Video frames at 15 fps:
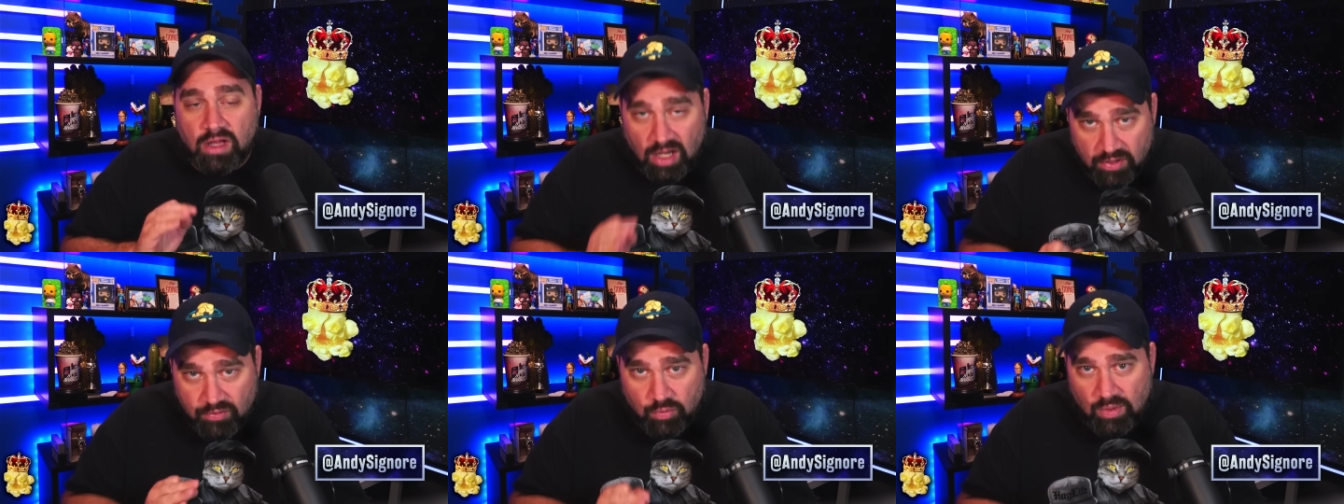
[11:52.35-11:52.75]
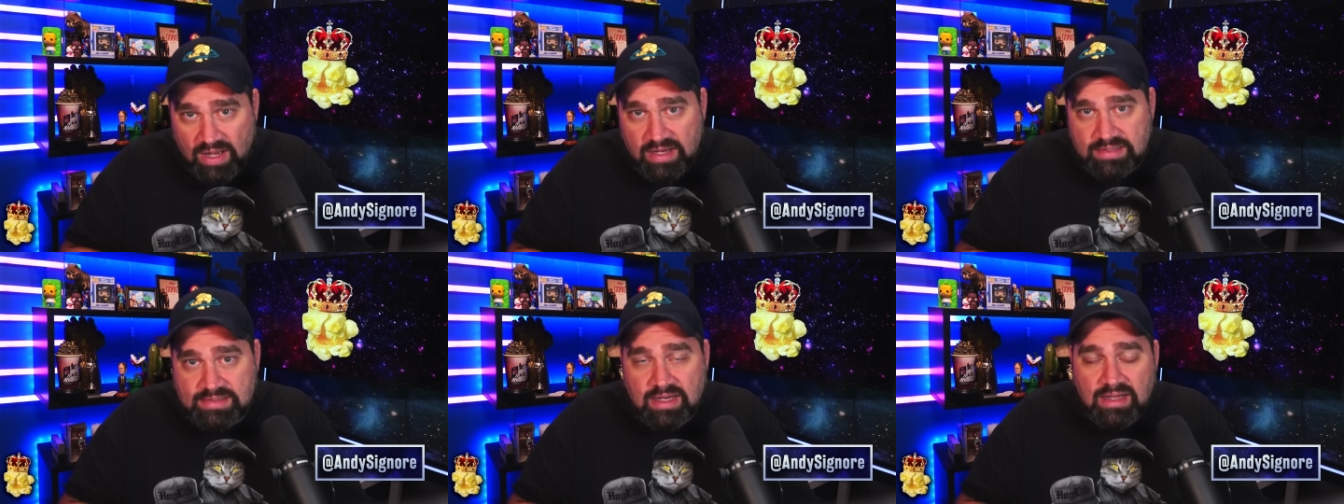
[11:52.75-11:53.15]

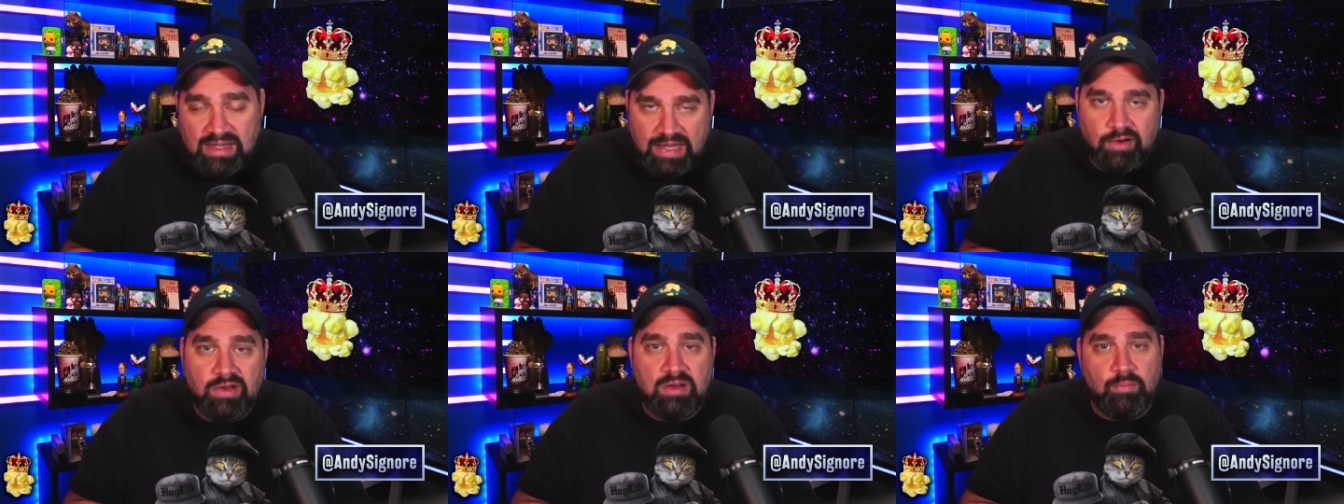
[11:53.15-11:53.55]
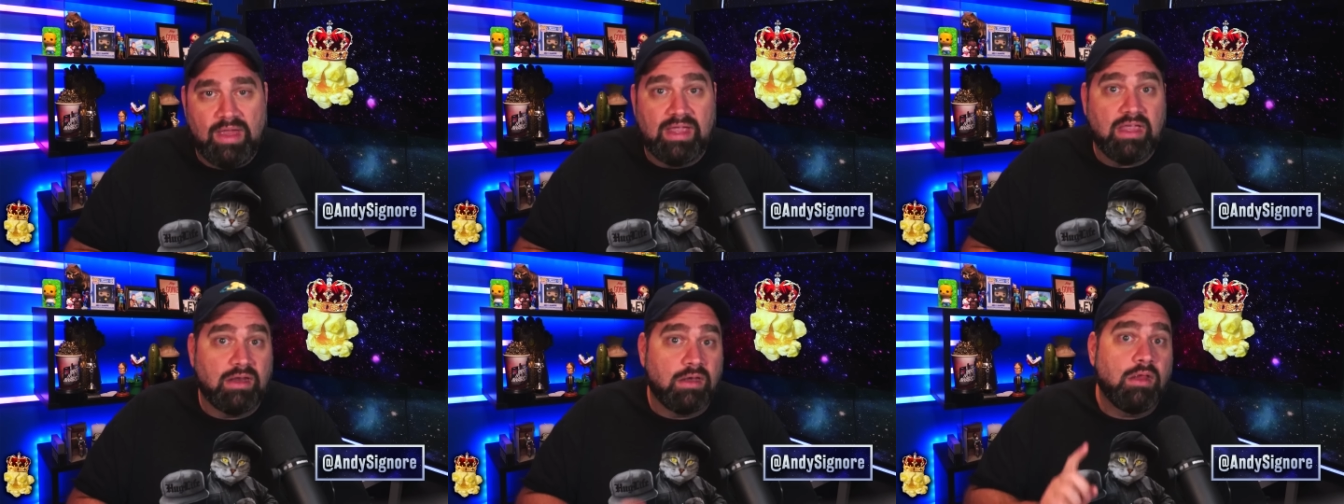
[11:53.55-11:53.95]
Otherwise, Harry and
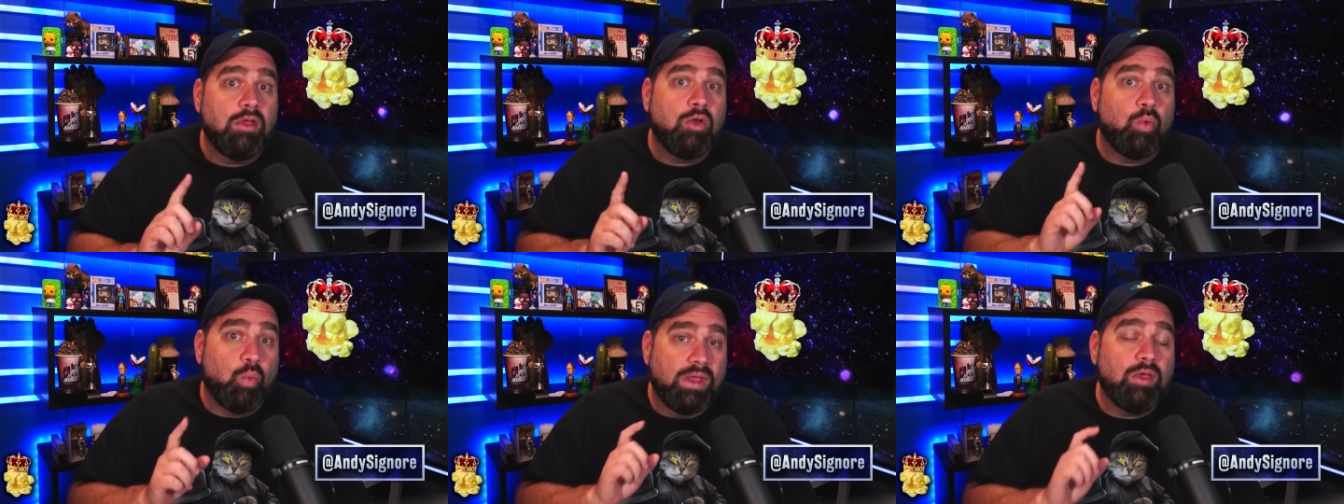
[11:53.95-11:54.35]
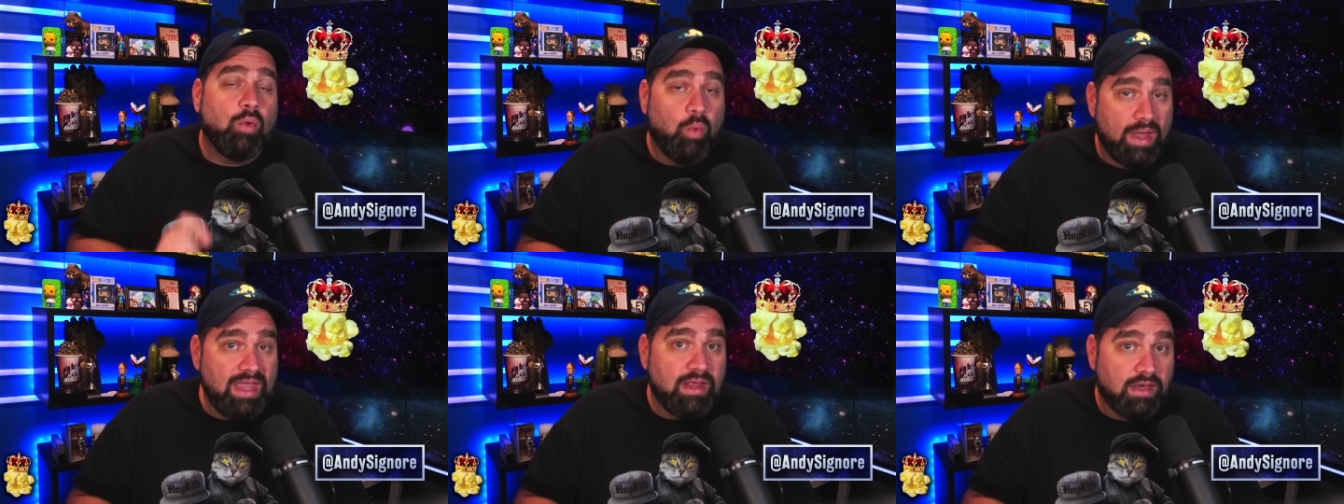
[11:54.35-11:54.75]
Meghan
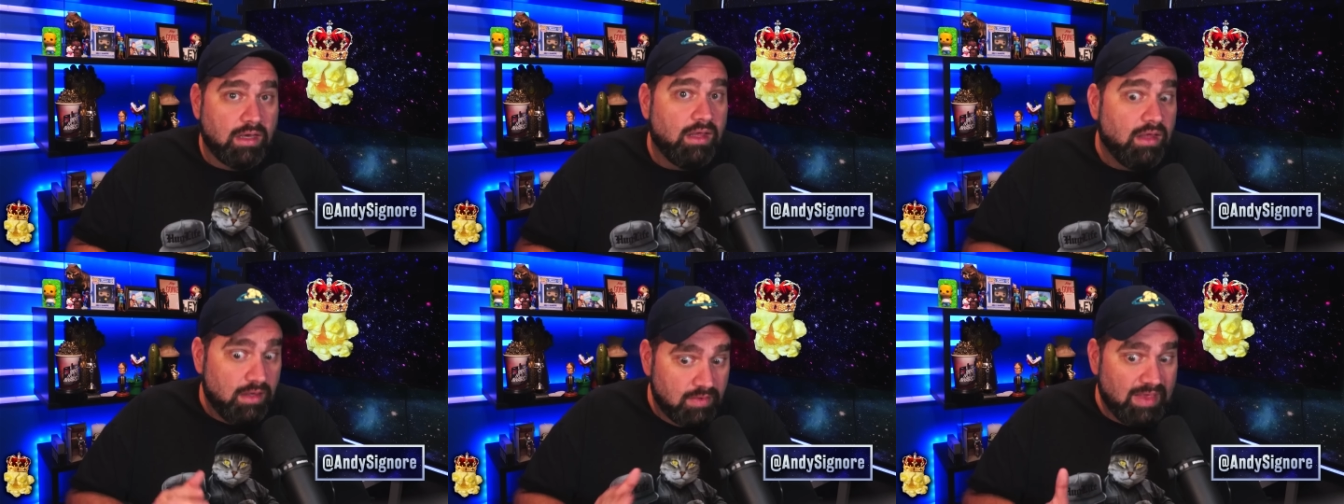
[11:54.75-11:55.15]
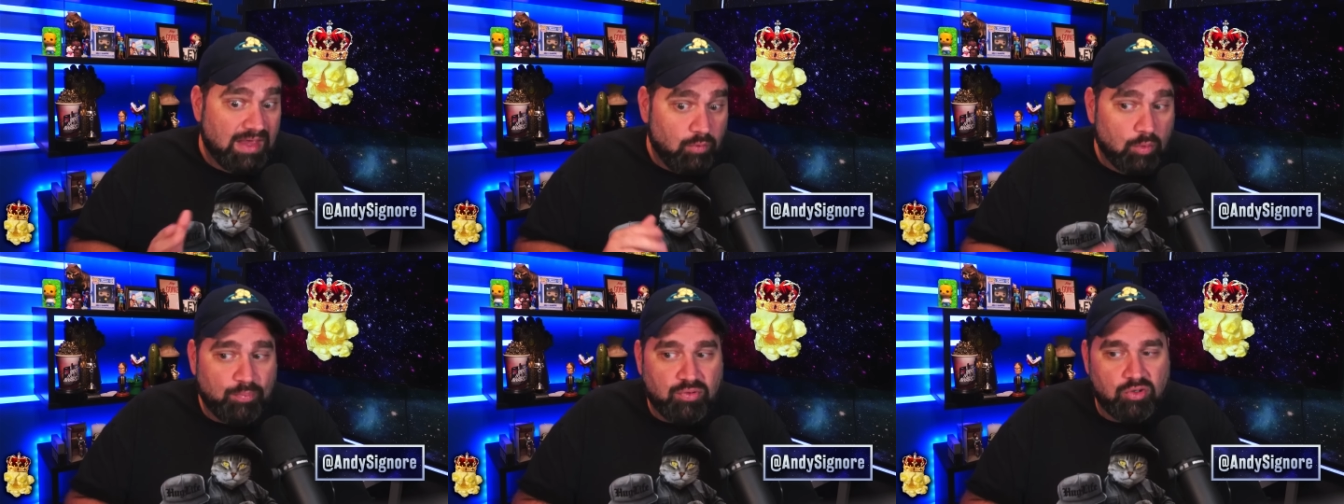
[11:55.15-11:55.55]
will win.
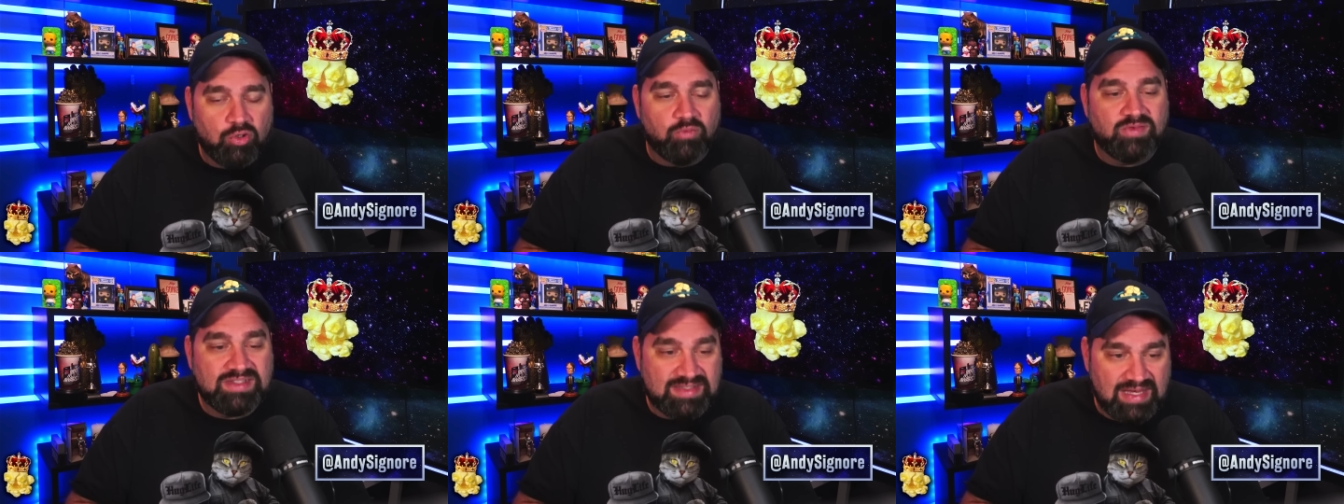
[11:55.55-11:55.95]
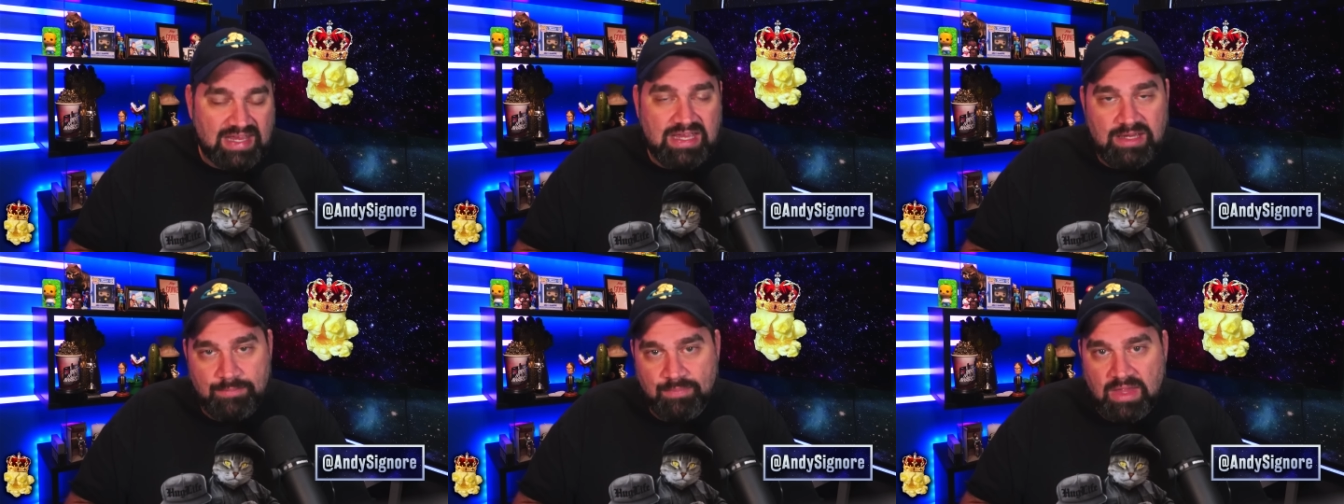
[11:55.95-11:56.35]
They will prove.
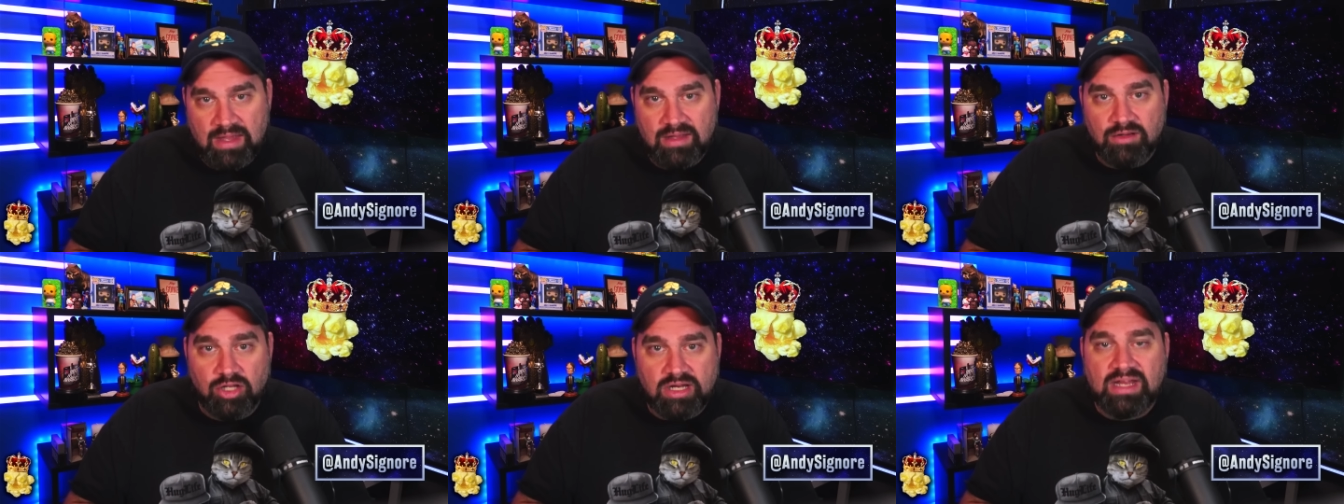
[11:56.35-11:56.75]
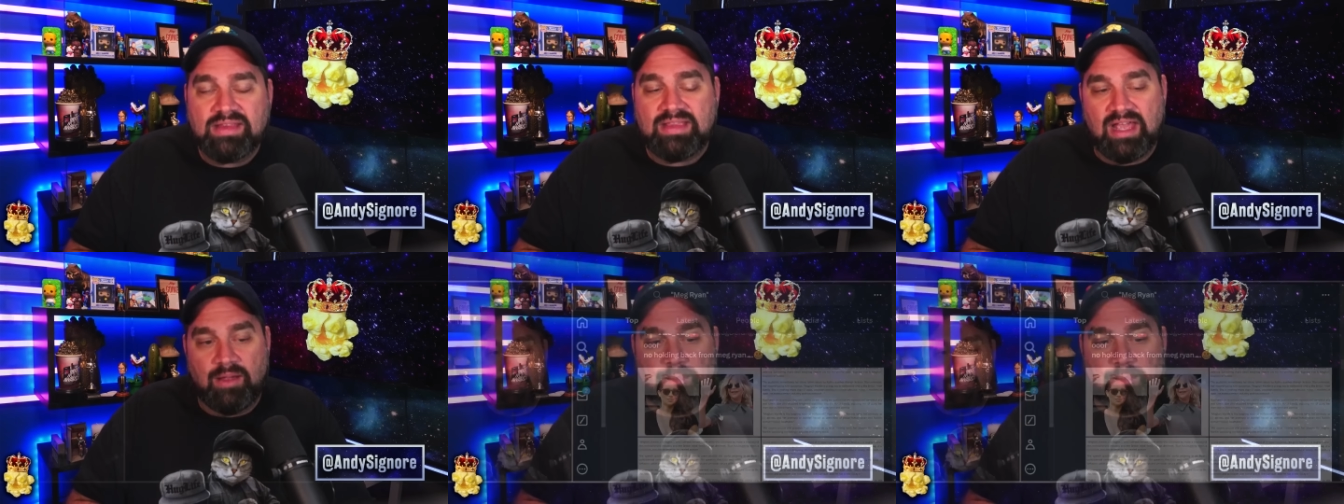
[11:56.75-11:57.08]
See? Look at